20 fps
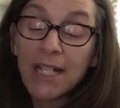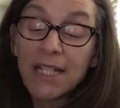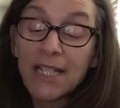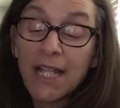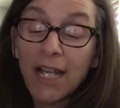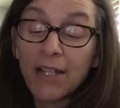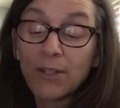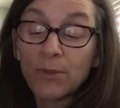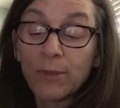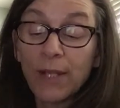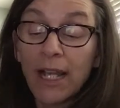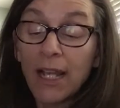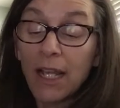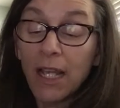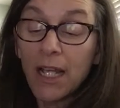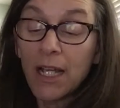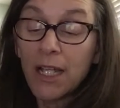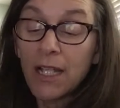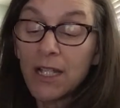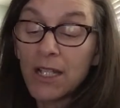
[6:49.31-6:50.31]

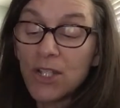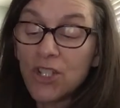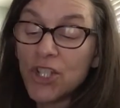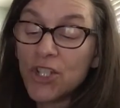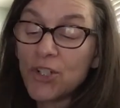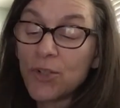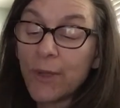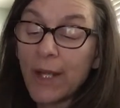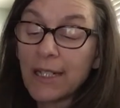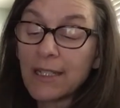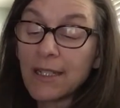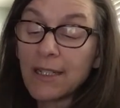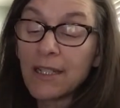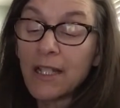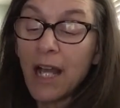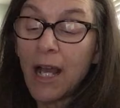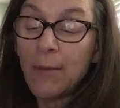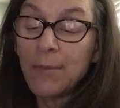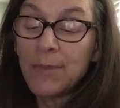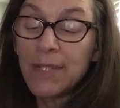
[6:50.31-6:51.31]
Dinorella, she directed,
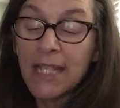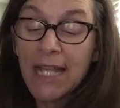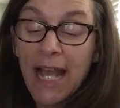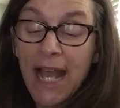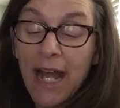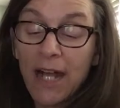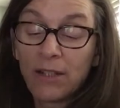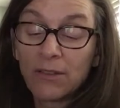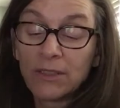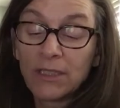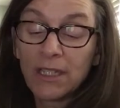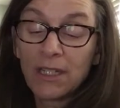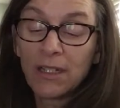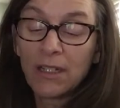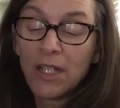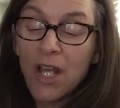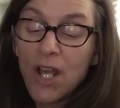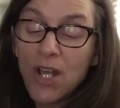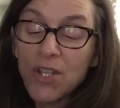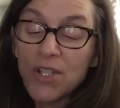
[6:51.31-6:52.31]
come down.
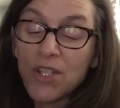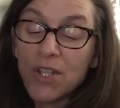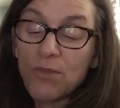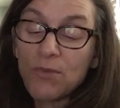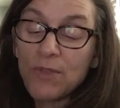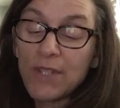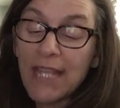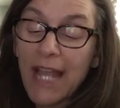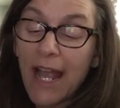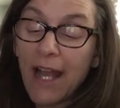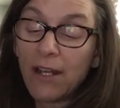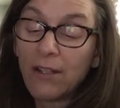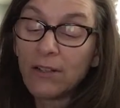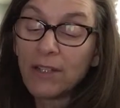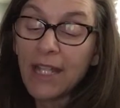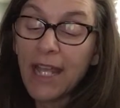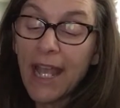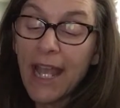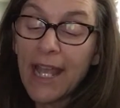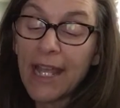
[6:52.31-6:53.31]
So
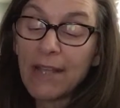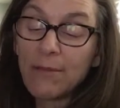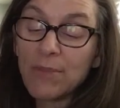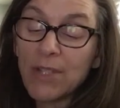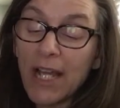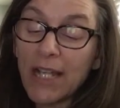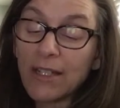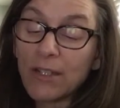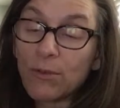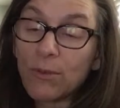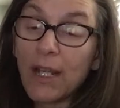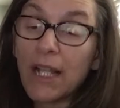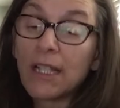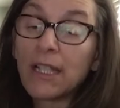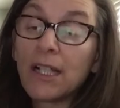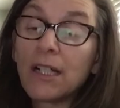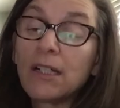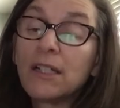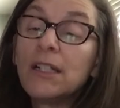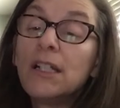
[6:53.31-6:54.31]
down came
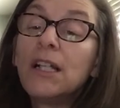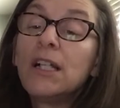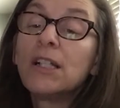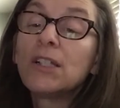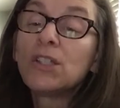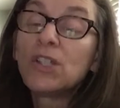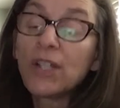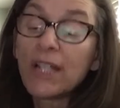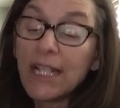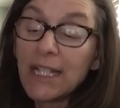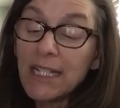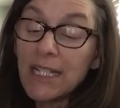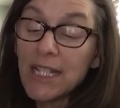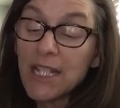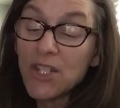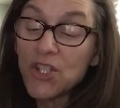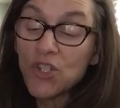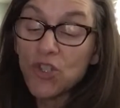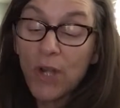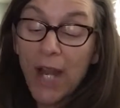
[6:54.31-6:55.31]
Dinorella, looking
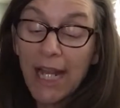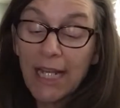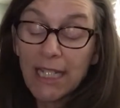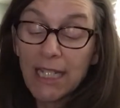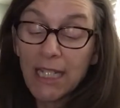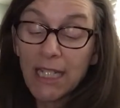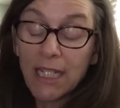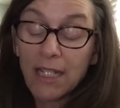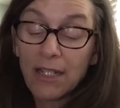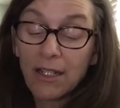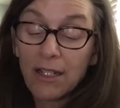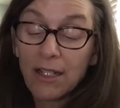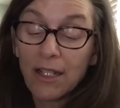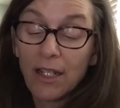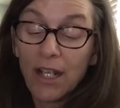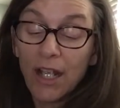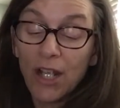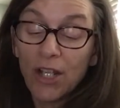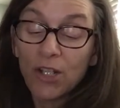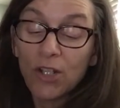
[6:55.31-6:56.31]
distracted.
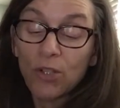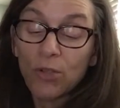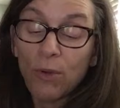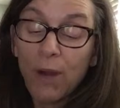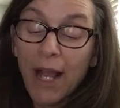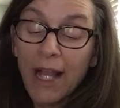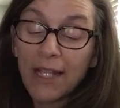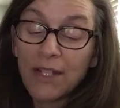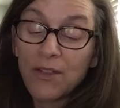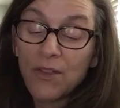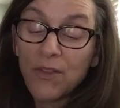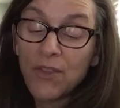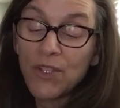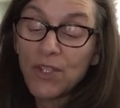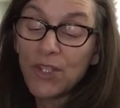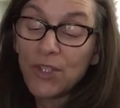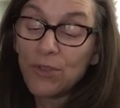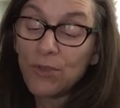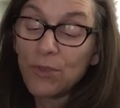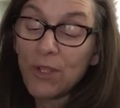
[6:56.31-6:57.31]
Cried the
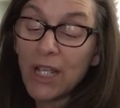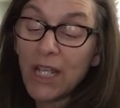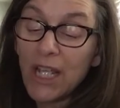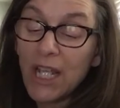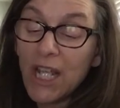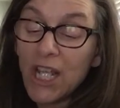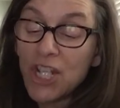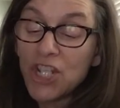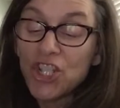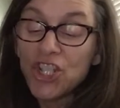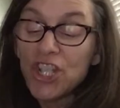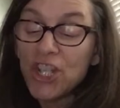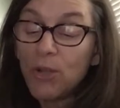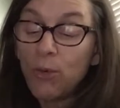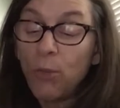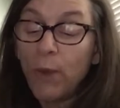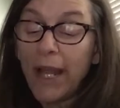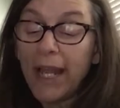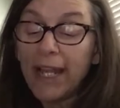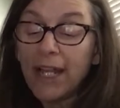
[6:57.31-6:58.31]
Duke, she
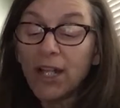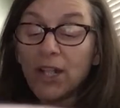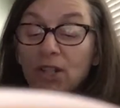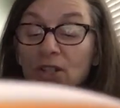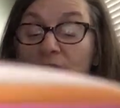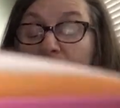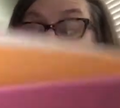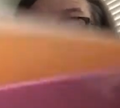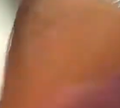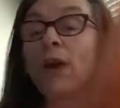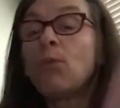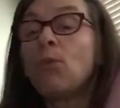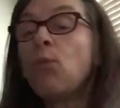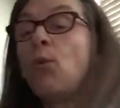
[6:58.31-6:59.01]
wears but